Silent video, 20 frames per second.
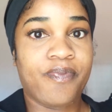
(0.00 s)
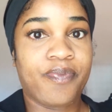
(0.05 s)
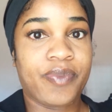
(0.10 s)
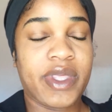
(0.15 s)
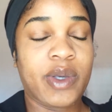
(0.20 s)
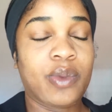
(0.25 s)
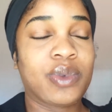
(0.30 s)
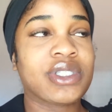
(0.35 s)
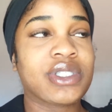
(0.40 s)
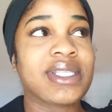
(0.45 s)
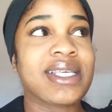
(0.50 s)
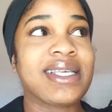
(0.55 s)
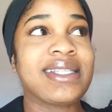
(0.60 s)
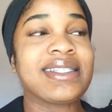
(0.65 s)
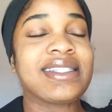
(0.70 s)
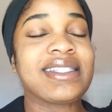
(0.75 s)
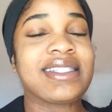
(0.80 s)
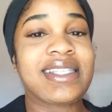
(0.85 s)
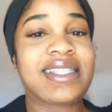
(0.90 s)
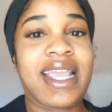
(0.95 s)
It was
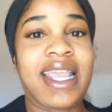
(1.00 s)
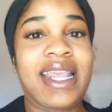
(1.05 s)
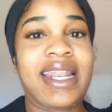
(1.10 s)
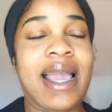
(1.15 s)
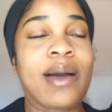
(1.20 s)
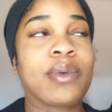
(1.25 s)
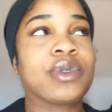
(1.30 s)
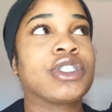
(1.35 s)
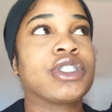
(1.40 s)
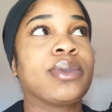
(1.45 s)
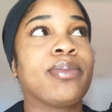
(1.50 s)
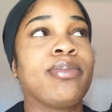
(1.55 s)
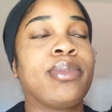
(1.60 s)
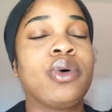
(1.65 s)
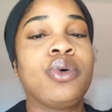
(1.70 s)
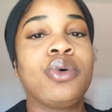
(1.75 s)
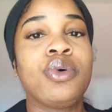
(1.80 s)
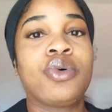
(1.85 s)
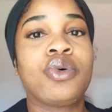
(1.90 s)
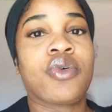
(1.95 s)
insane. I was
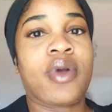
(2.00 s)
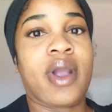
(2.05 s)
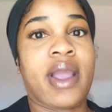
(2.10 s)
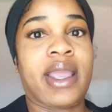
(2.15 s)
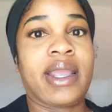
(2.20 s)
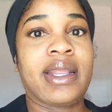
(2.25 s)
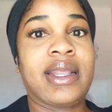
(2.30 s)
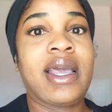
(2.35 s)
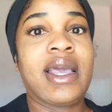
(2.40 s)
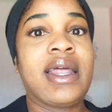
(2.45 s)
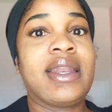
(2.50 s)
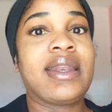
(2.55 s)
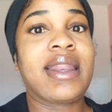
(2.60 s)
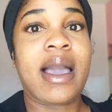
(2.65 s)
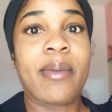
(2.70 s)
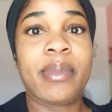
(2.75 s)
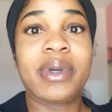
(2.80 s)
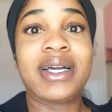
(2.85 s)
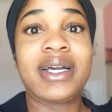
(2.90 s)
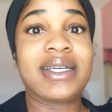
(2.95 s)
boohoo crying,
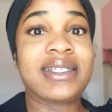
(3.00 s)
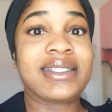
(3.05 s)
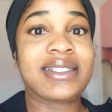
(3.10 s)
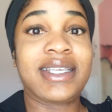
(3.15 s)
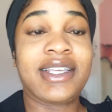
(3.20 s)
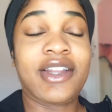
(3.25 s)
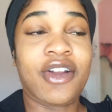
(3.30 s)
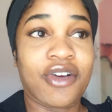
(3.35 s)
not because it